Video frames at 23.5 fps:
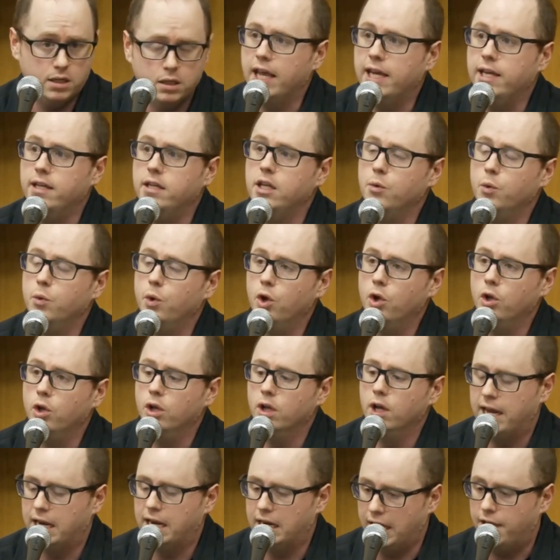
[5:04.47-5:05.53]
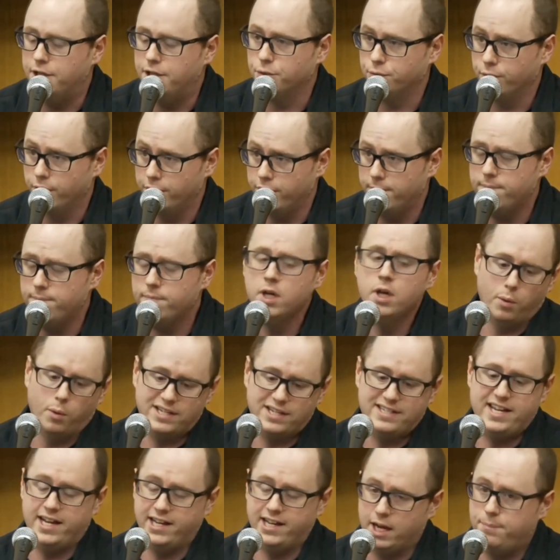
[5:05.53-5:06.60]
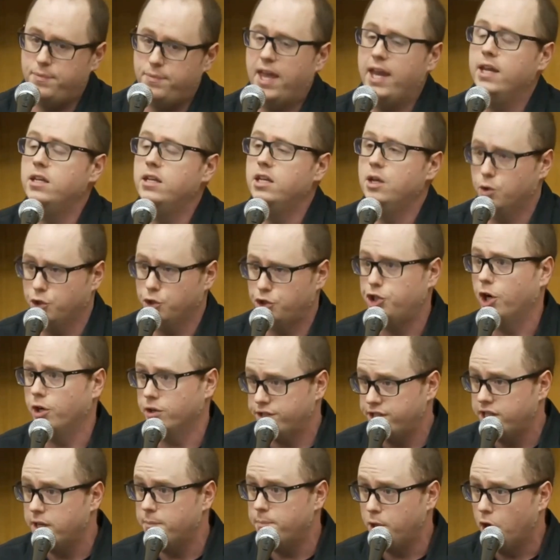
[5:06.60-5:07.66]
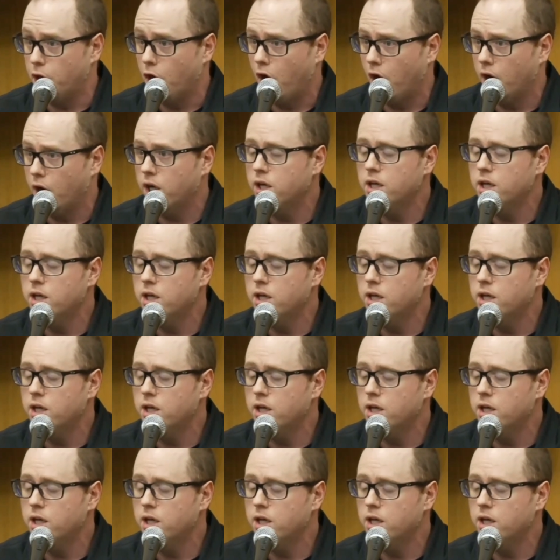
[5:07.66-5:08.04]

The AED will analyze a rhythm. While we're setting up the AED, we'll start CPR.